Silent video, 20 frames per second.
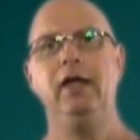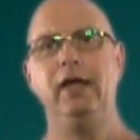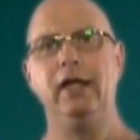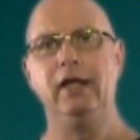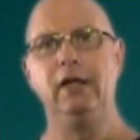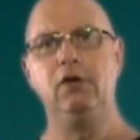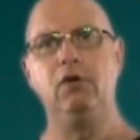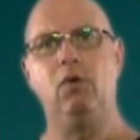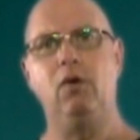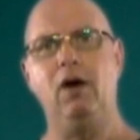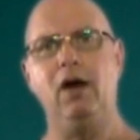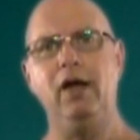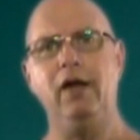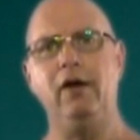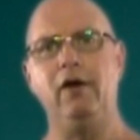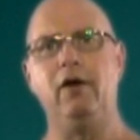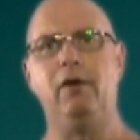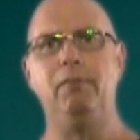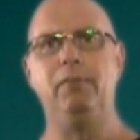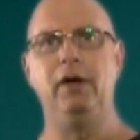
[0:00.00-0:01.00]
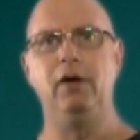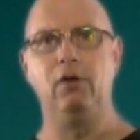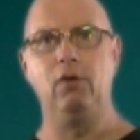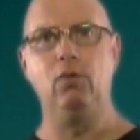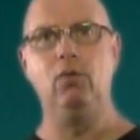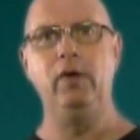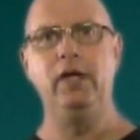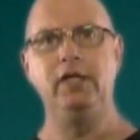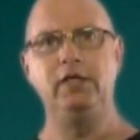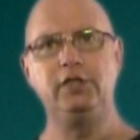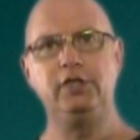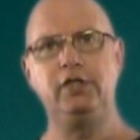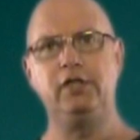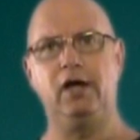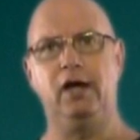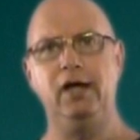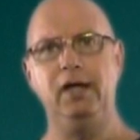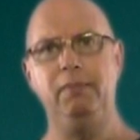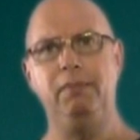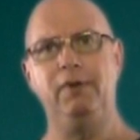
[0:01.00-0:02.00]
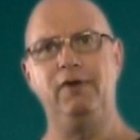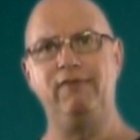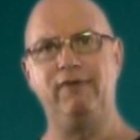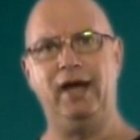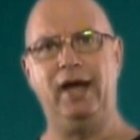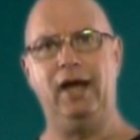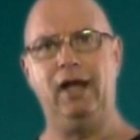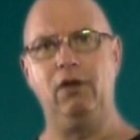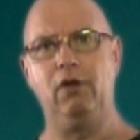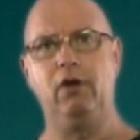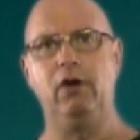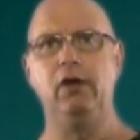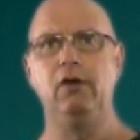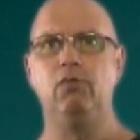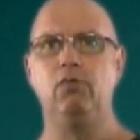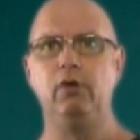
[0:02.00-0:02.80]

Inquire about which type of alloy